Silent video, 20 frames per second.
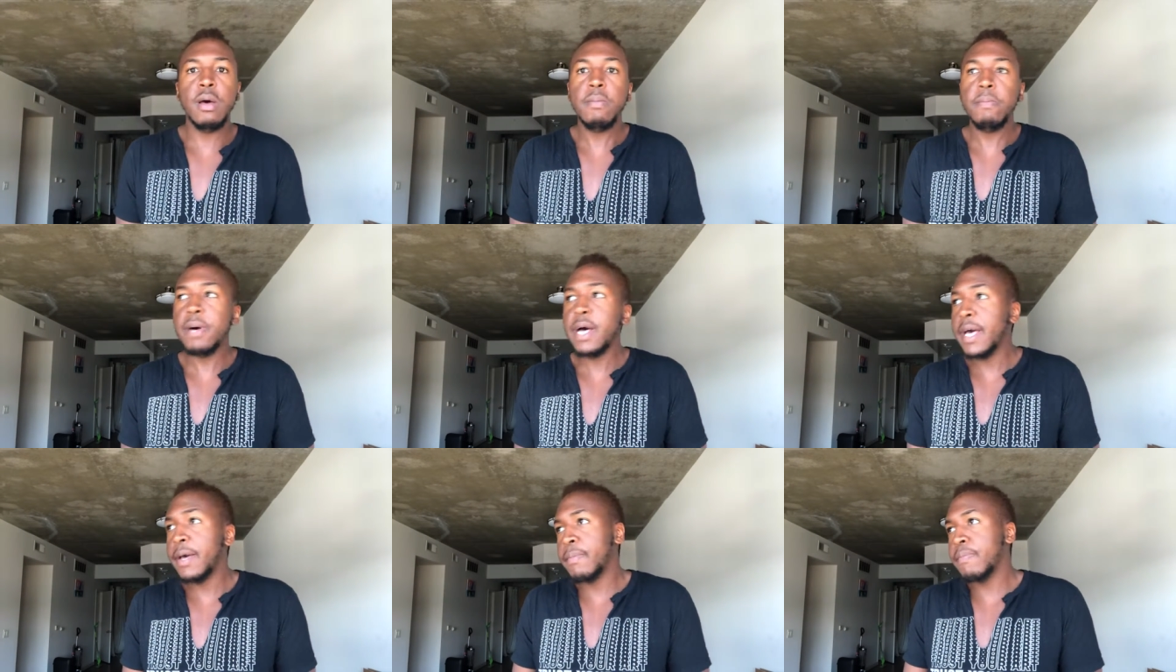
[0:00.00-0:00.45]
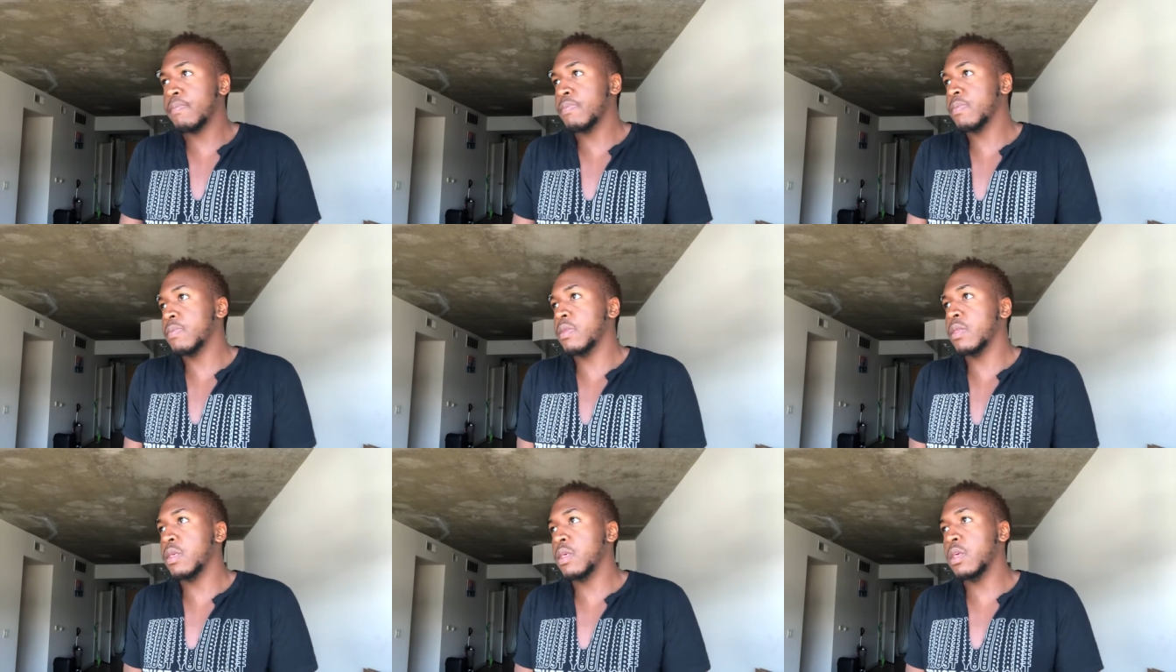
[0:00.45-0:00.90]

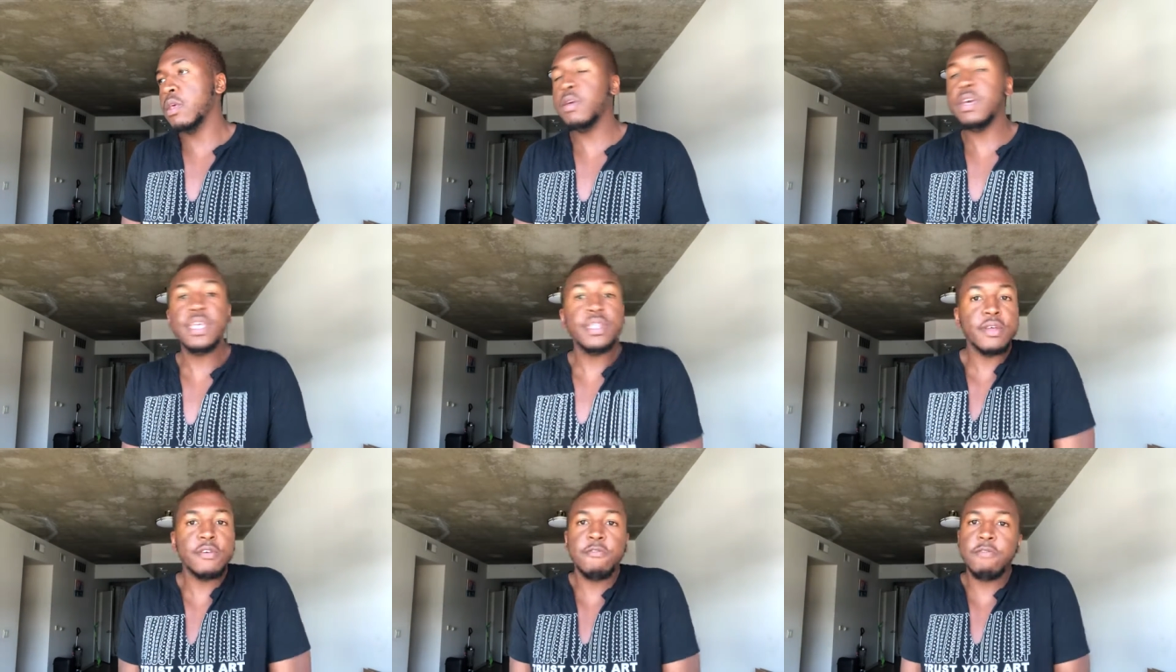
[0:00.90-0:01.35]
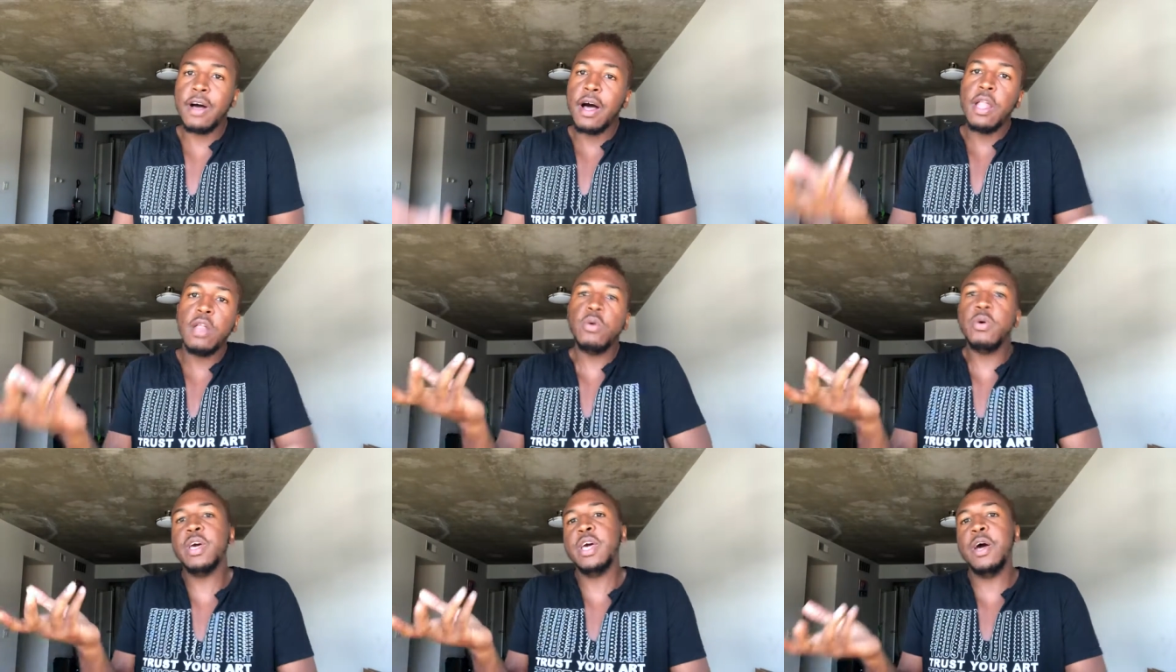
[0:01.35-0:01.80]
But you either
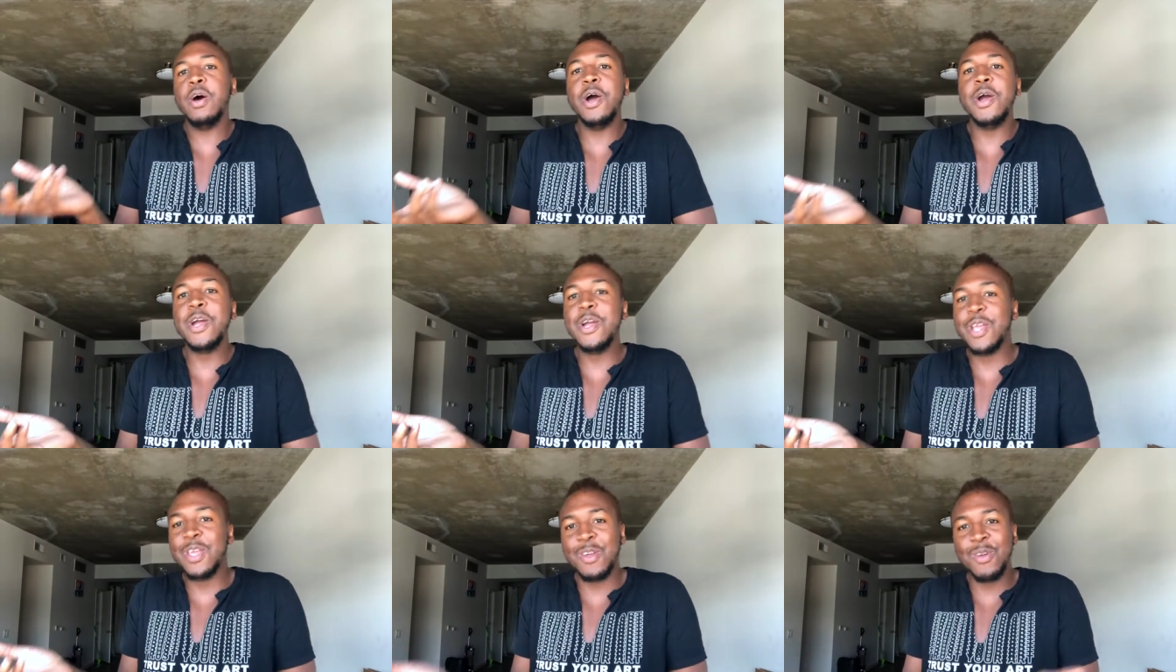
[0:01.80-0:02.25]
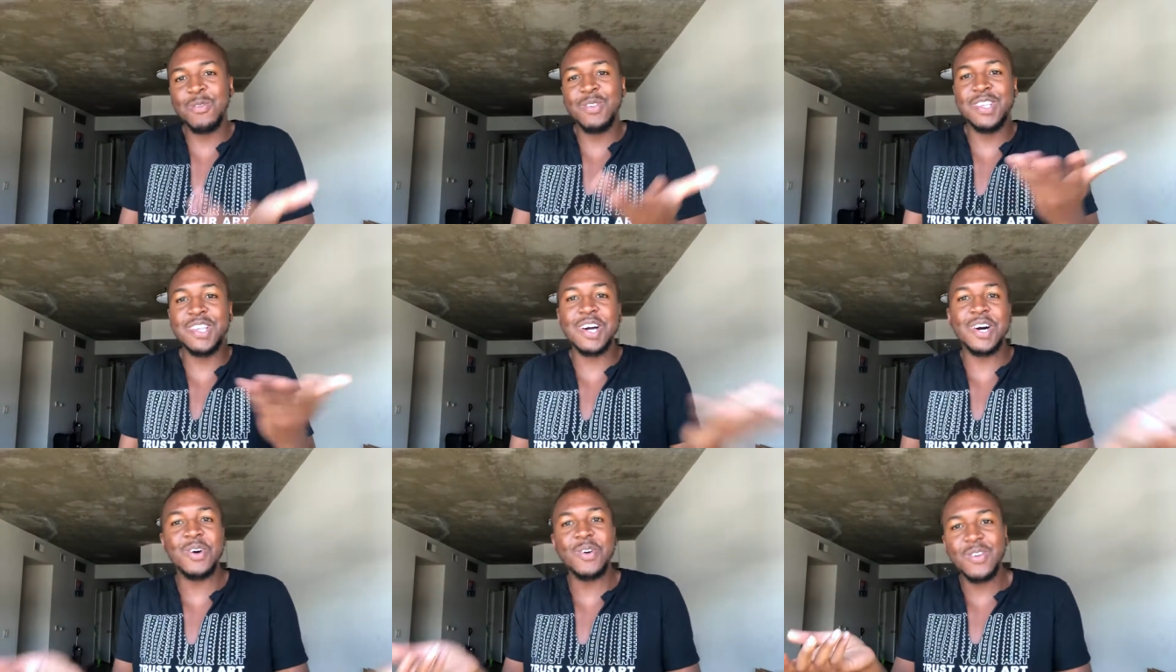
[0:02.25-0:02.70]
follow it or you
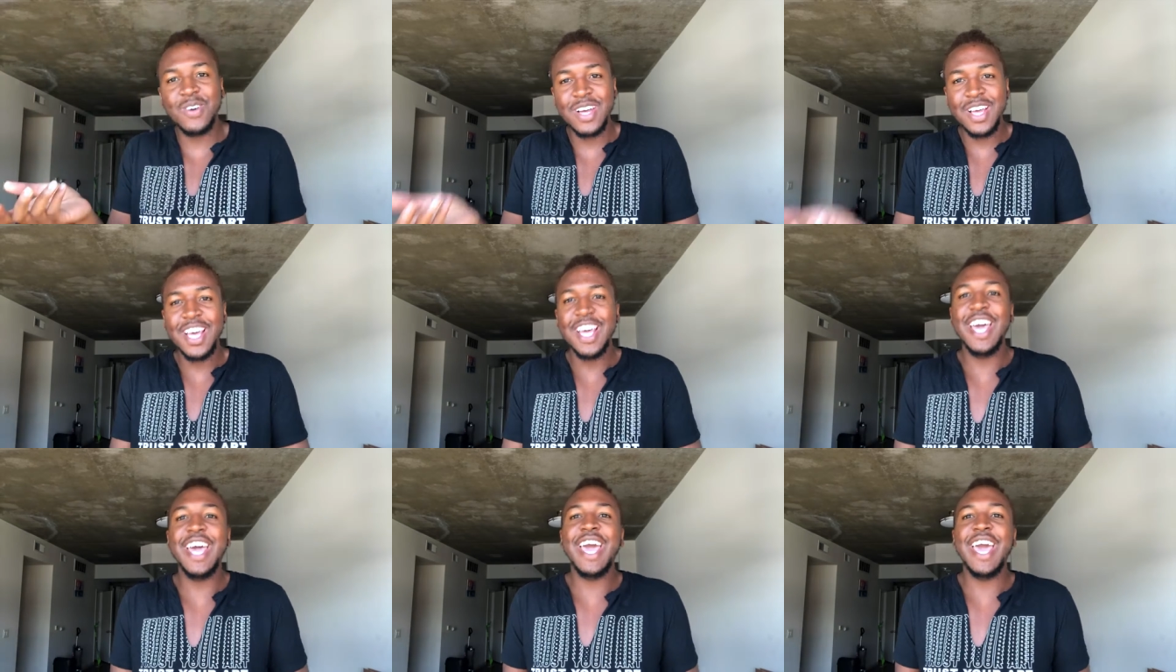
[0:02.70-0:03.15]
don't.